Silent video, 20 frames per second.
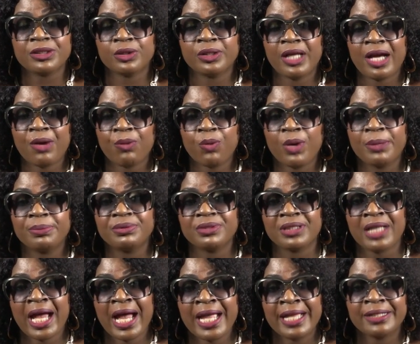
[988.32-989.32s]
on our
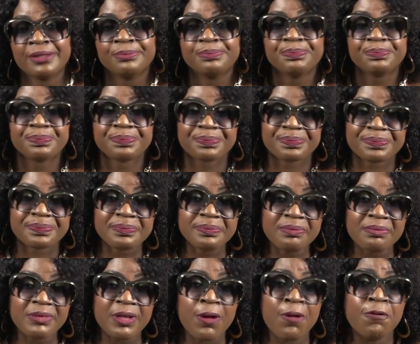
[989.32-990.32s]
website,
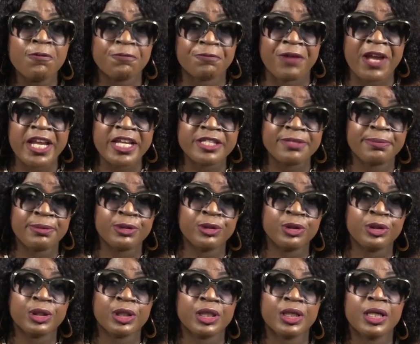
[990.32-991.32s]
on
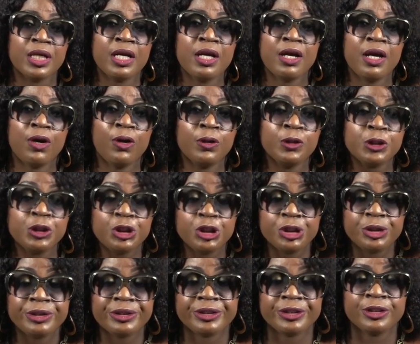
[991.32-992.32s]
Facebook, on
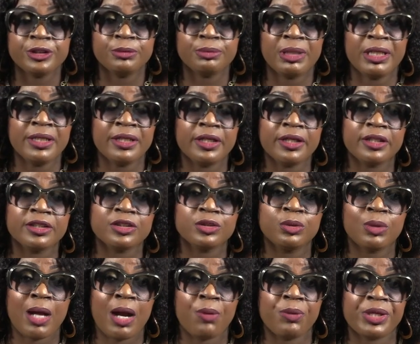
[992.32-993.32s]
YouTube and let us
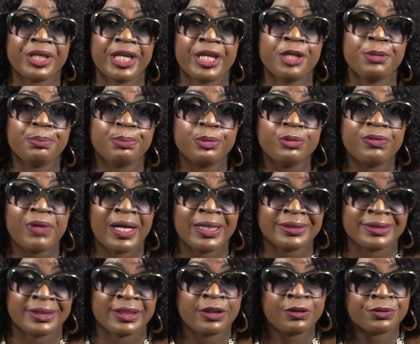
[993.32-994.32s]
know how we can improve
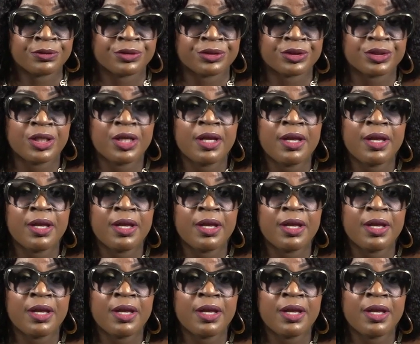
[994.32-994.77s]
ourselves.